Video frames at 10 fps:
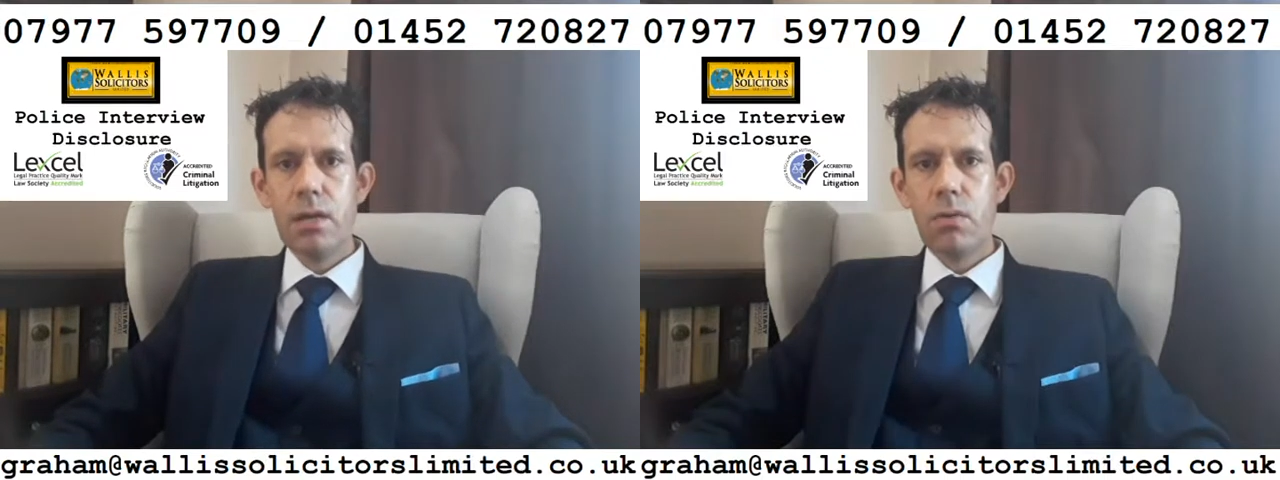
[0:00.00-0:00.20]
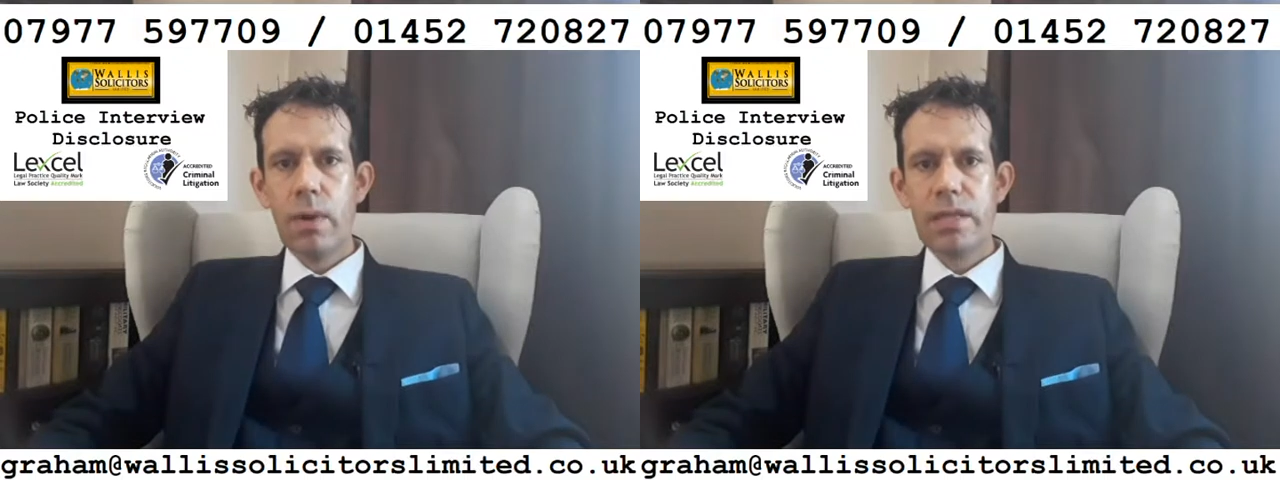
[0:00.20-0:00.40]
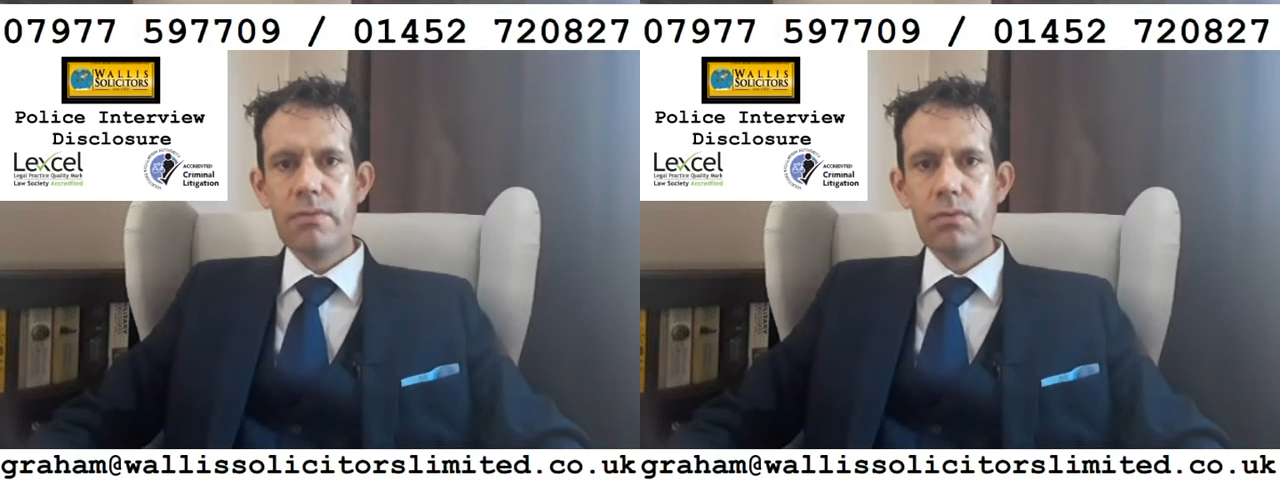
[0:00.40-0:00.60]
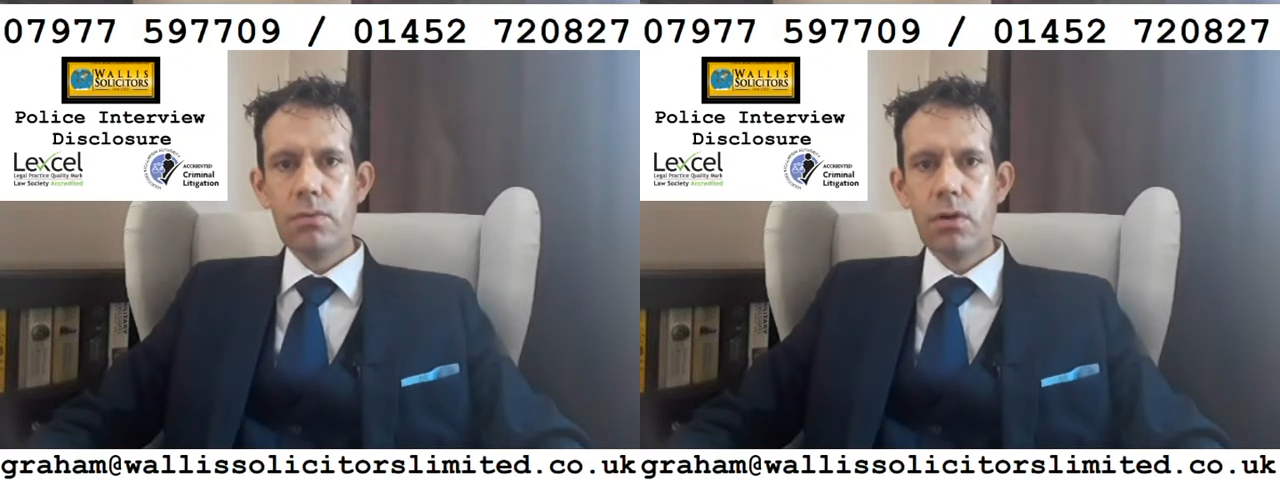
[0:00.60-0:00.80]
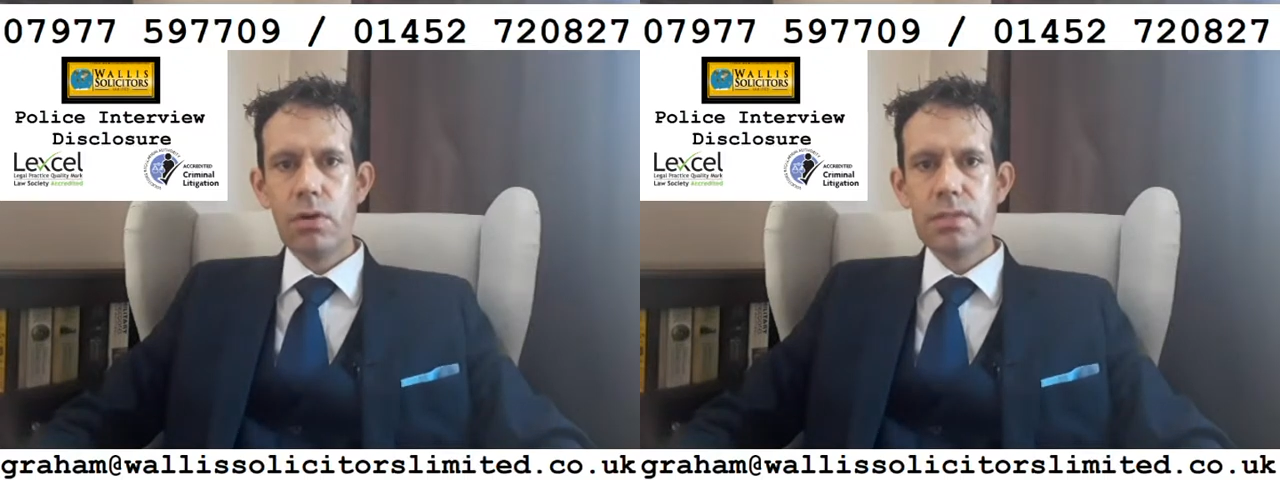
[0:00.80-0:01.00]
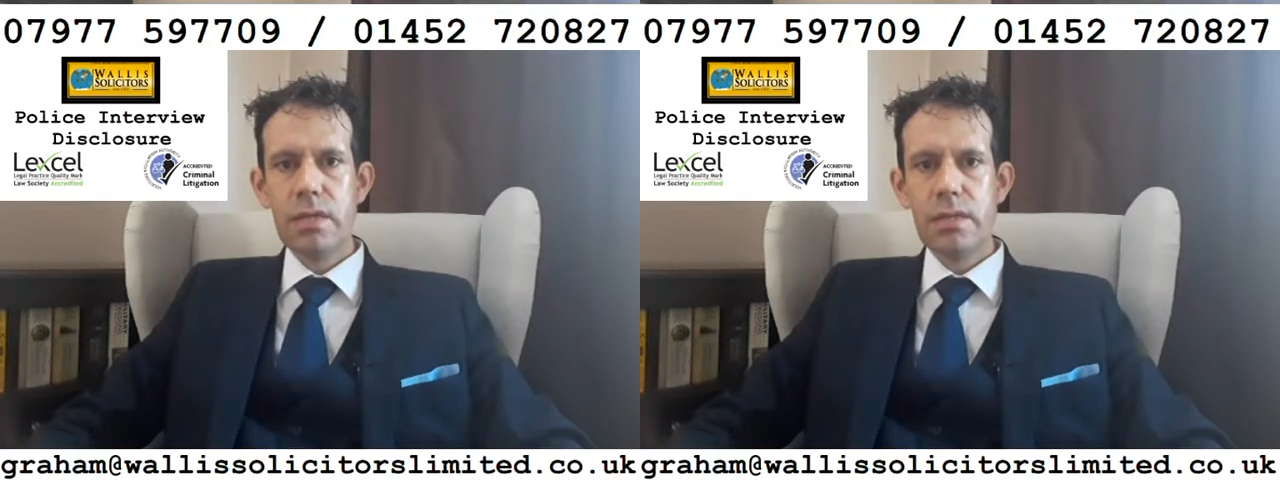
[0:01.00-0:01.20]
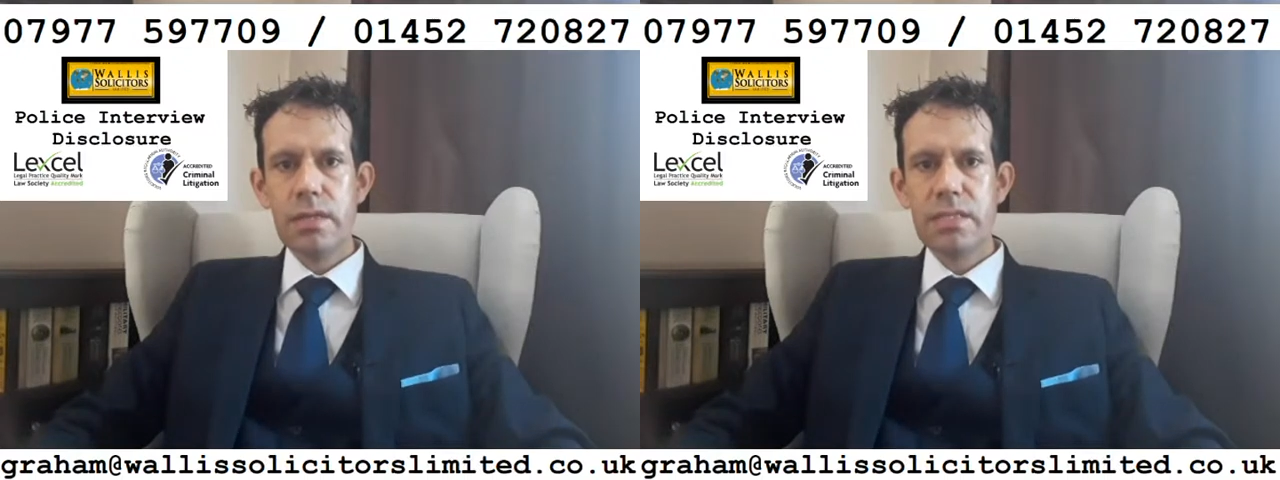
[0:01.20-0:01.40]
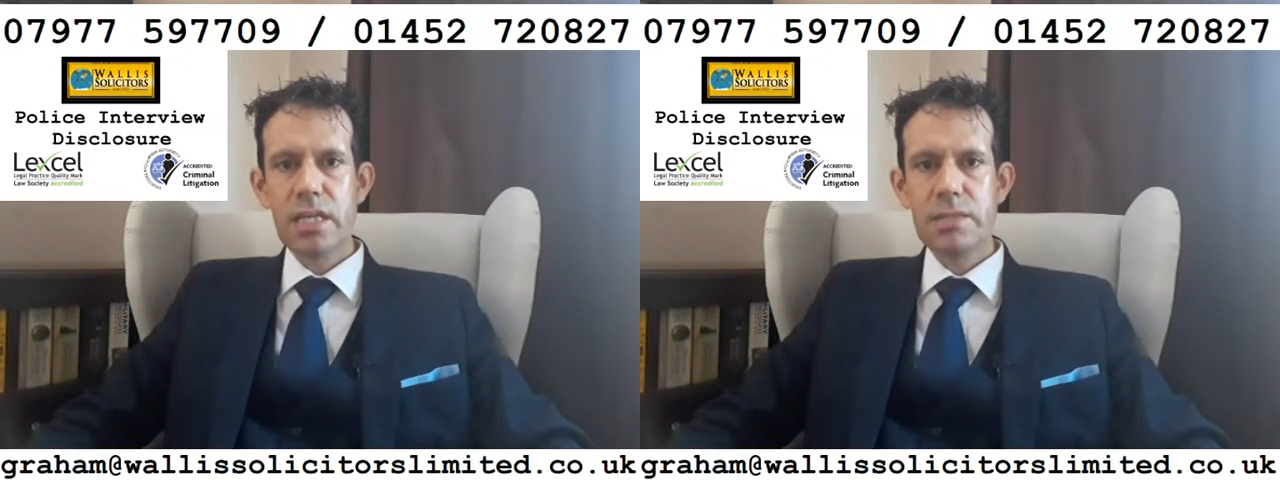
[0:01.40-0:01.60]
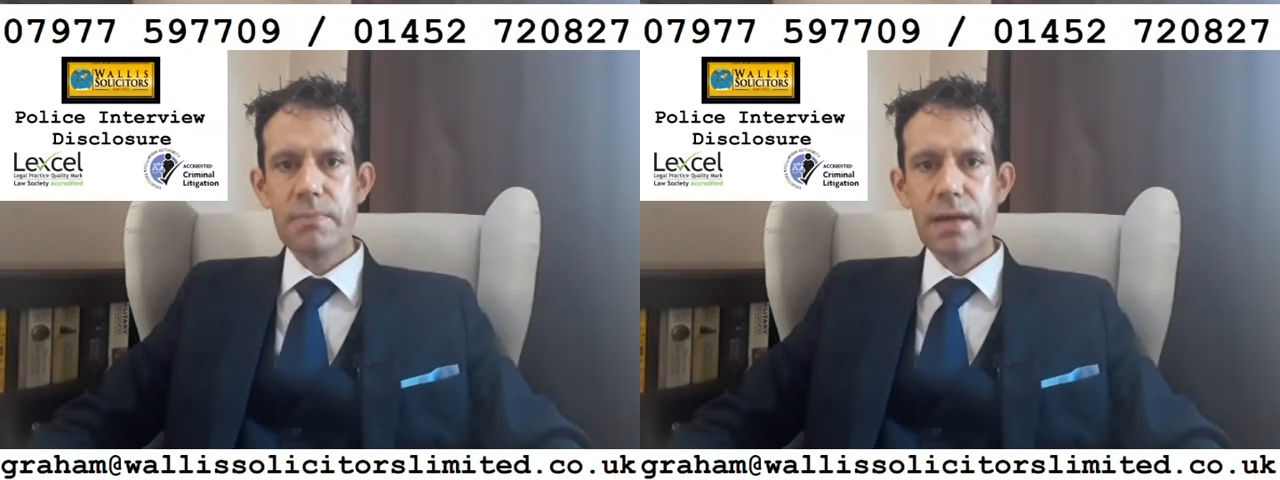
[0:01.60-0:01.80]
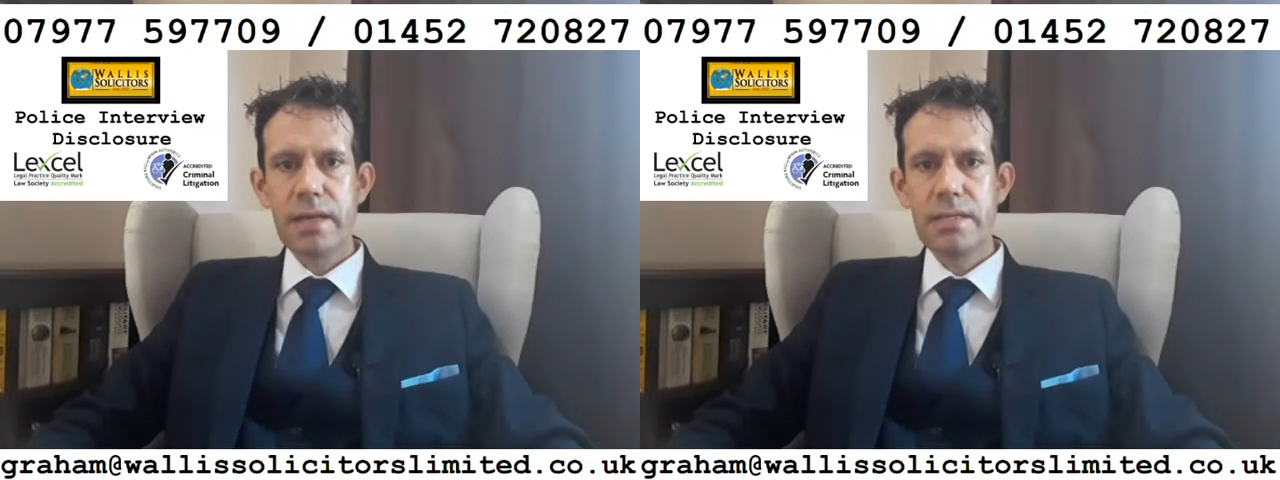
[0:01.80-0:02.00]
whether or not the
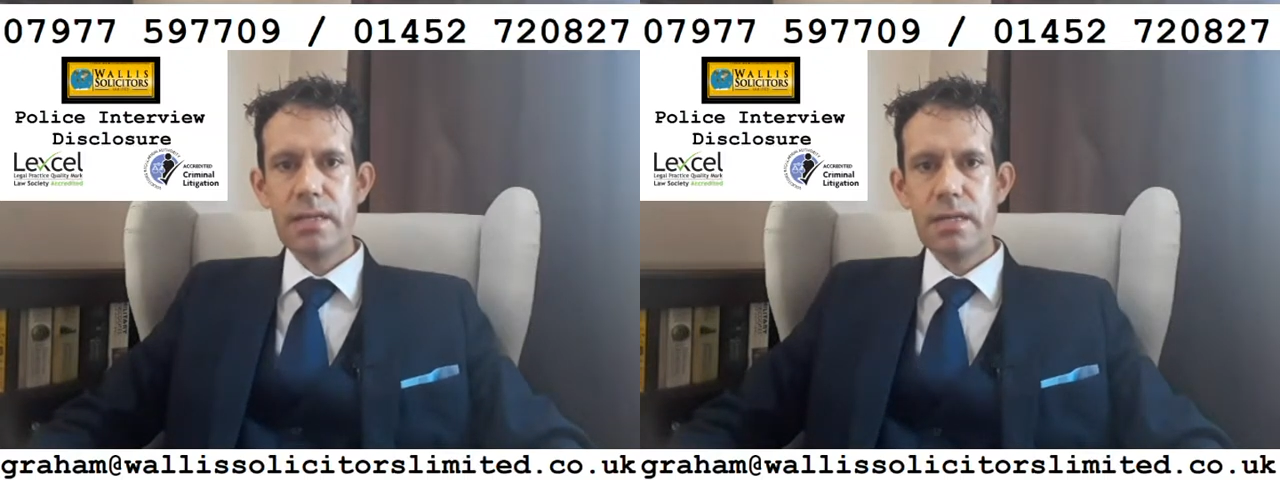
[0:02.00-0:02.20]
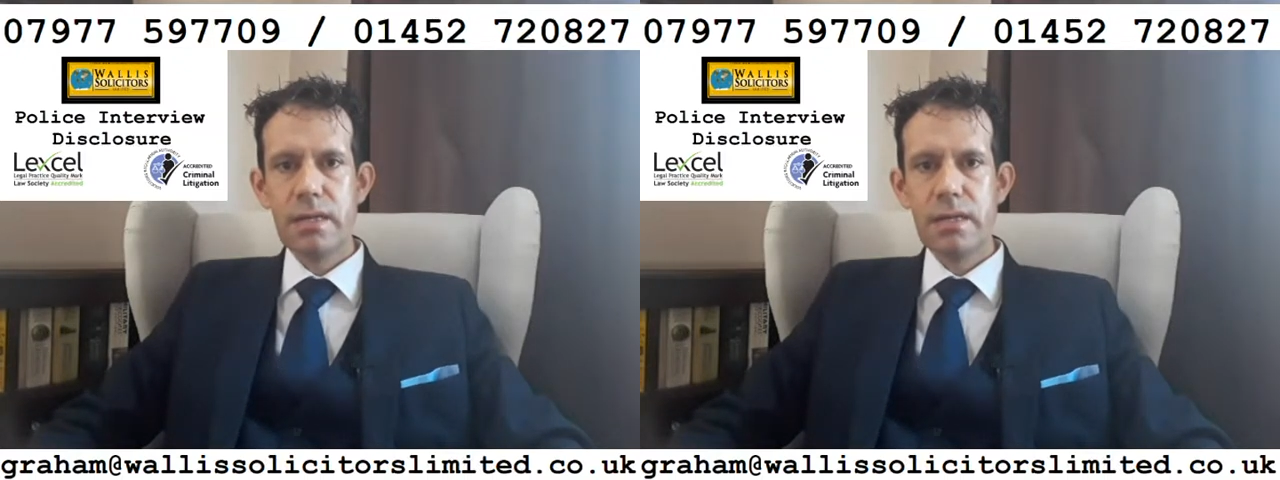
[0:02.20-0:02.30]
suspect